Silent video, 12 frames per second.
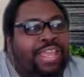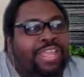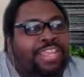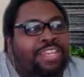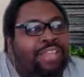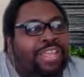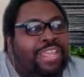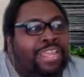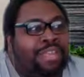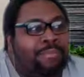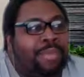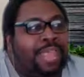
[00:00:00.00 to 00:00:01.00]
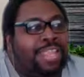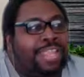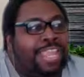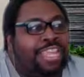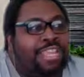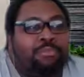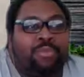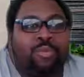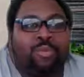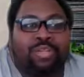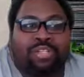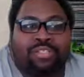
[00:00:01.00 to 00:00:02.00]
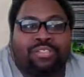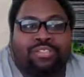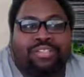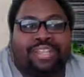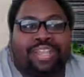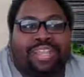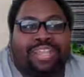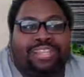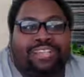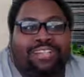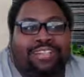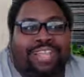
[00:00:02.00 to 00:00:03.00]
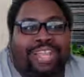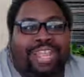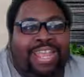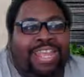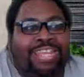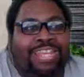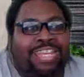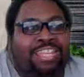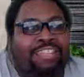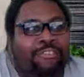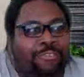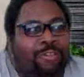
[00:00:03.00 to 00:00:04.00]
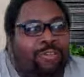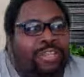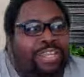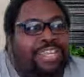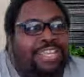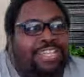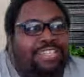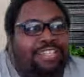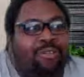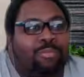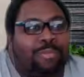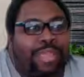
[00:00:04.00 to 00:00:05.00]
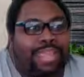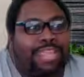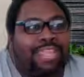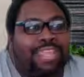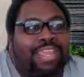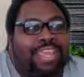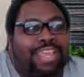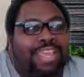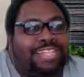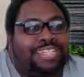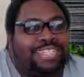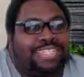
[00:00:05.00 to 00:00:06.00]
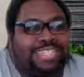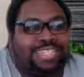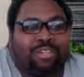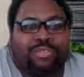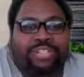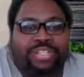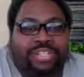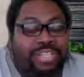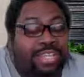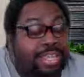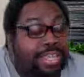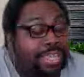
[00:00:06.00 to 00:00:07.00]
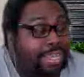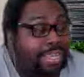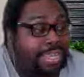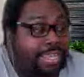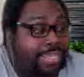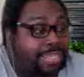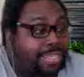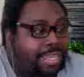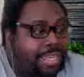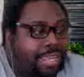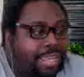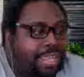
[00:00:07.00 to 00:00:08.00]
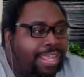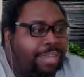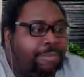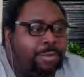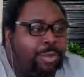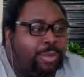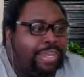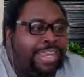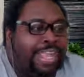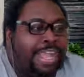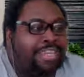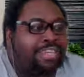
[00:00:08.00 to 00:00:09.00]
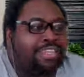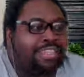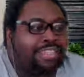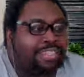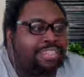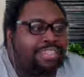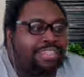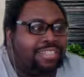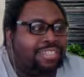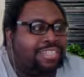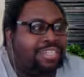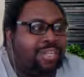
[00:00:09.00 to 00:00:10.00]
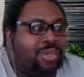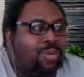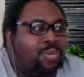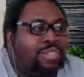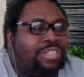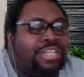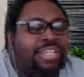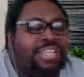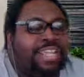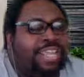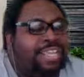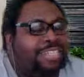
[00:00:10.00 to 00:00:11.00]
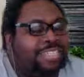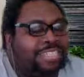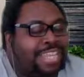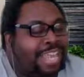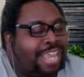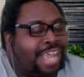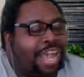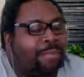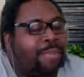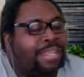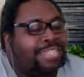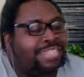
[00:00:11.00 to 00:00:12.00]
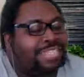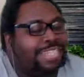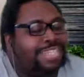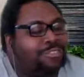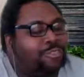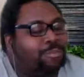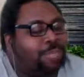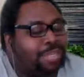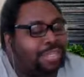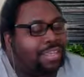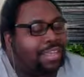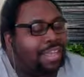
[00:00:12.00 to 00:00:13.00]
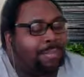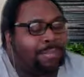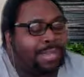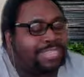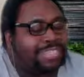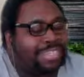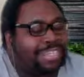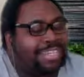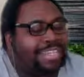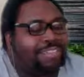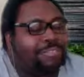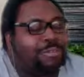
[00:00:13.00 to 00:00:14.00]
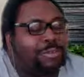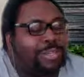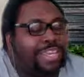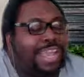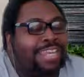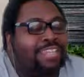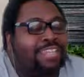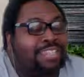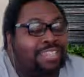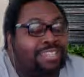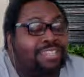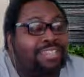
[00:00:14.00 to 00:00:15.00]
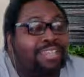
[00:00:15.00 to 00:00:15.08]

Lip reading: Impact gave him the world. And he felt like he can go back and succeed over there. And even though he got the look, just not. I'm not saying this for me. I'm not saying it. Even though he got the look,